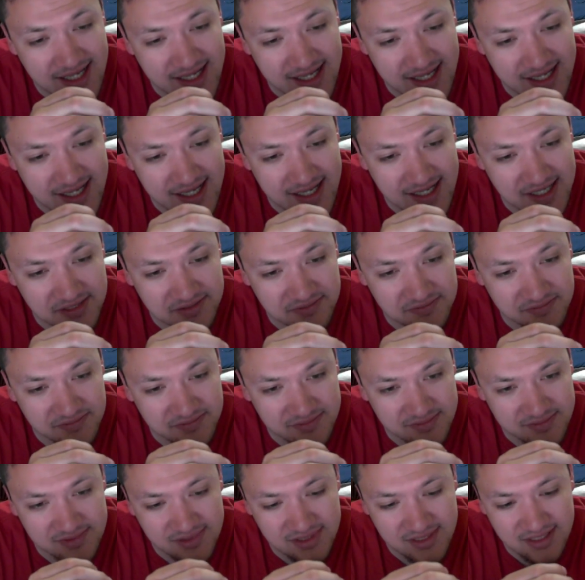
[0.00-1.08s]
And
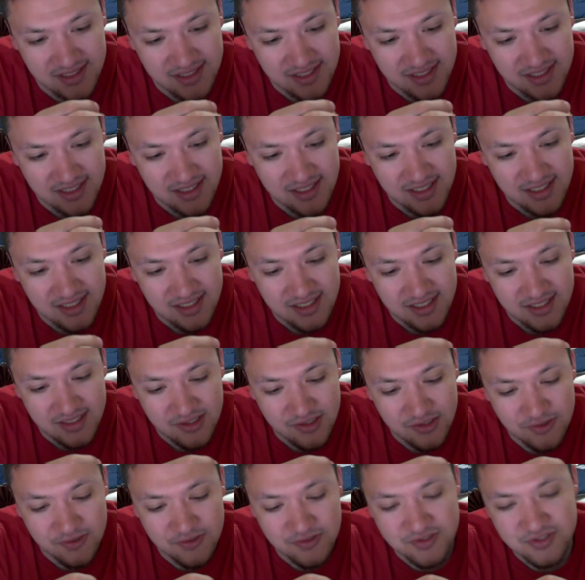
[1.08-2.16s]

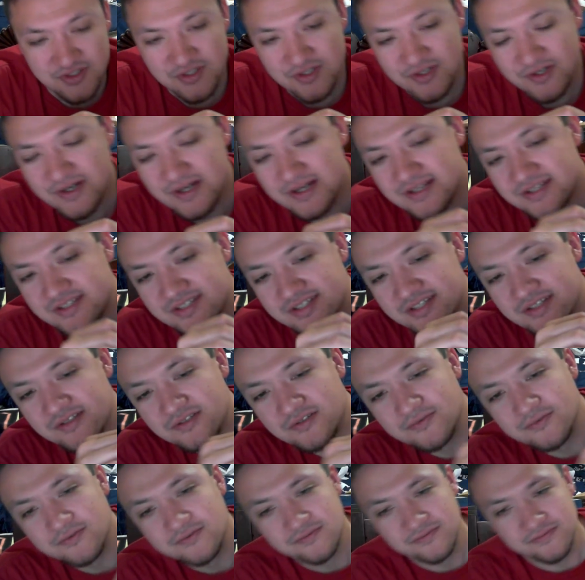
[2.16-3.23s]
kudos to
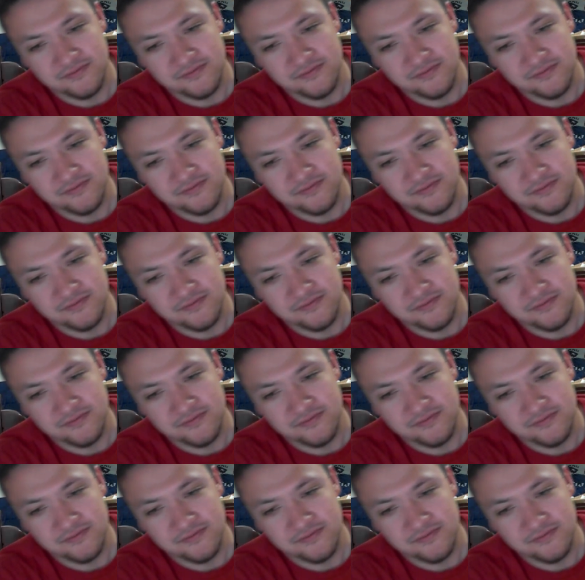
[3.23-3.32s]
LSU